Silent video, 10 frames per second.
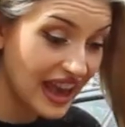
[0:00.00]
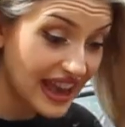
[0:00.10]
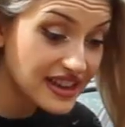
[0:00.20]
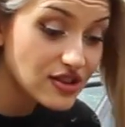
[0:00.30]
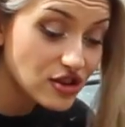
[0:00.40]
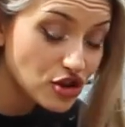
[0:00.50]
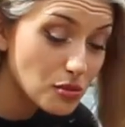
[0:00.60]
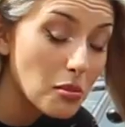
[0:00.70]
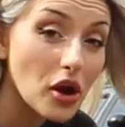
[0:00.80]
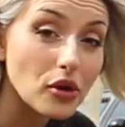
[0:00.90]
It
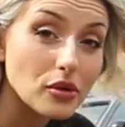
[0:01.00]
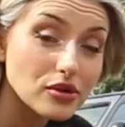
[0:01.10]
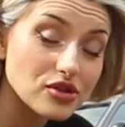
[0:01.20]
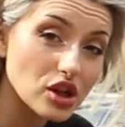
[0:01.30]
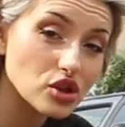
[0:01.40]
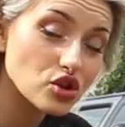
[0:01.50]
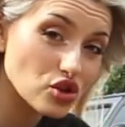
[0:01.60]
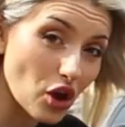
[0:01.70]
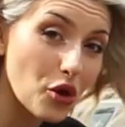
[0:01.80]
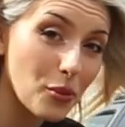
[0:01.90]
smokes
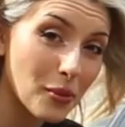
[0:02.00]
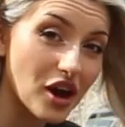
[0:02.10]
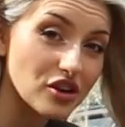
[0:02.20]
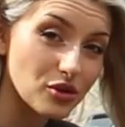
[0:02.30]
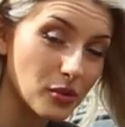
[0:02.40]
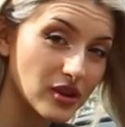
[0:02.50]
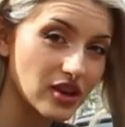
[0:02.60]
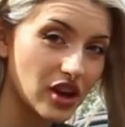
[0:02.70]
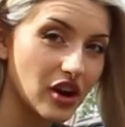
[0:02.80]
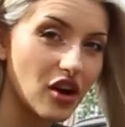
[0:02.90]
so much when we turn it